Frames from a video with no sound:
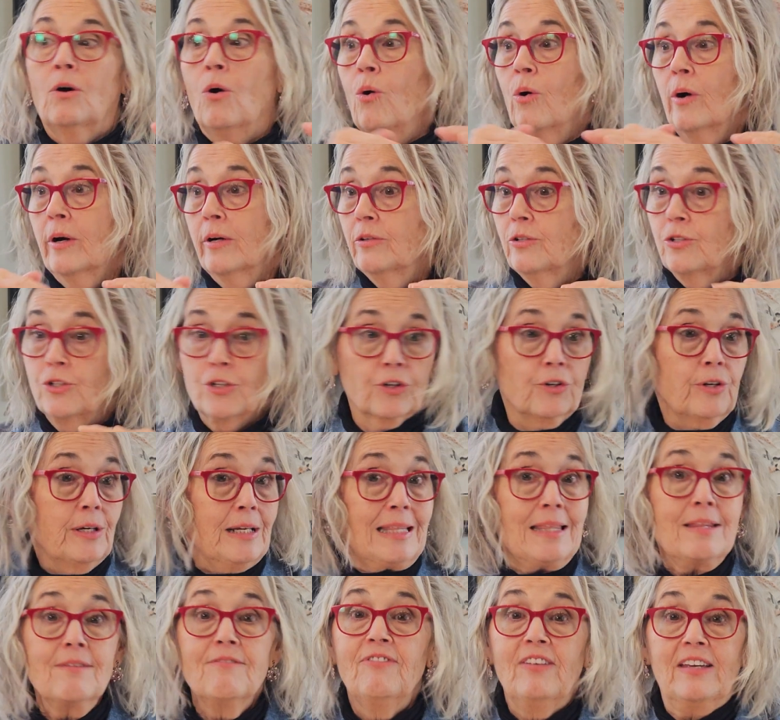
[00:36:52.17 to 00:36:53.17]
or
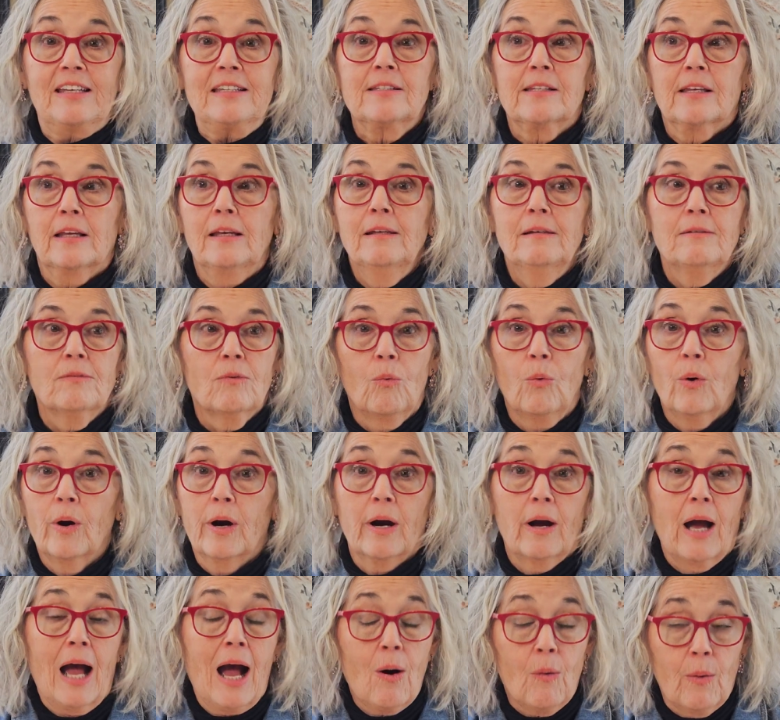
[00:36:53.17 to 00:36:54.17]
during the visit,
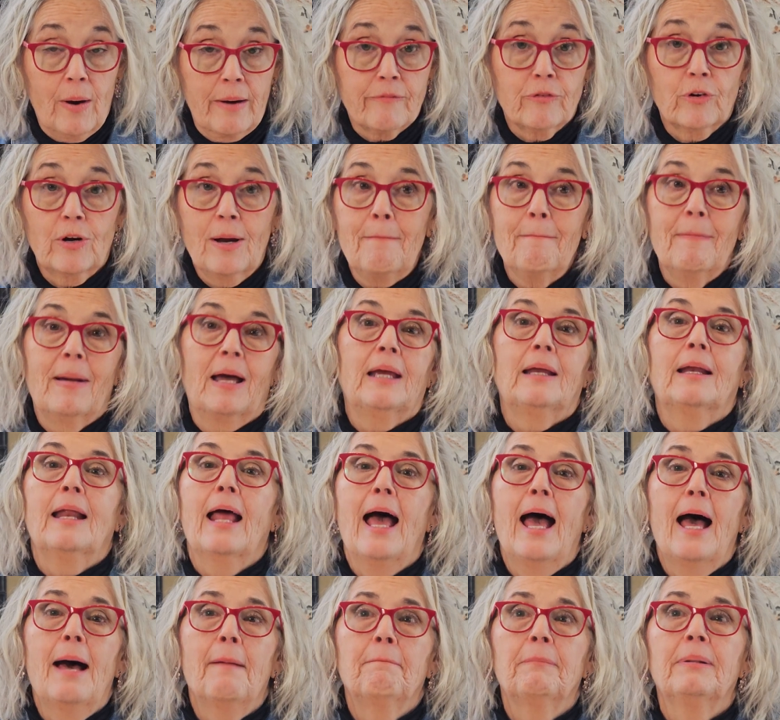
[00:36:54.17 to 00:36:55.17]
however it might
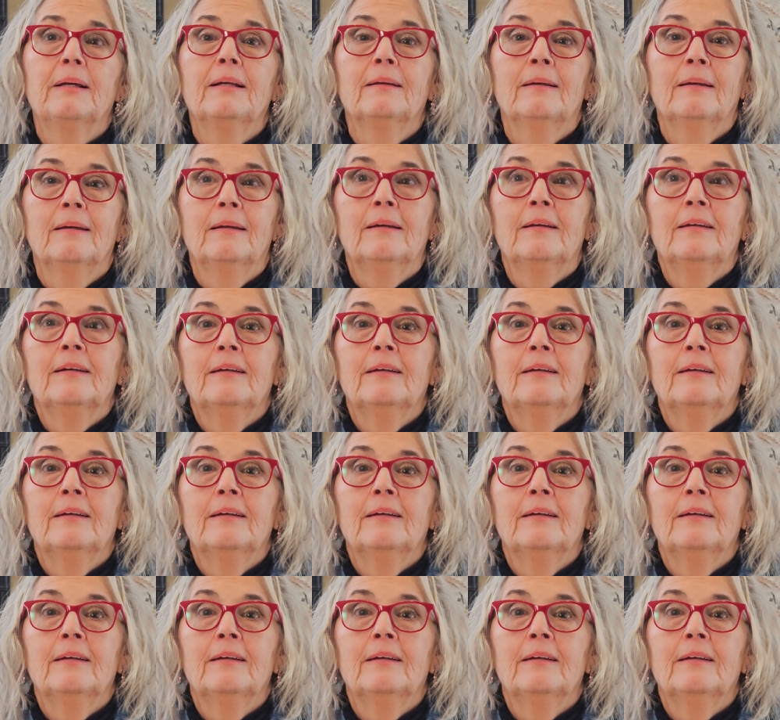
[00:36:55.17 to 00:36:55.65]
happen,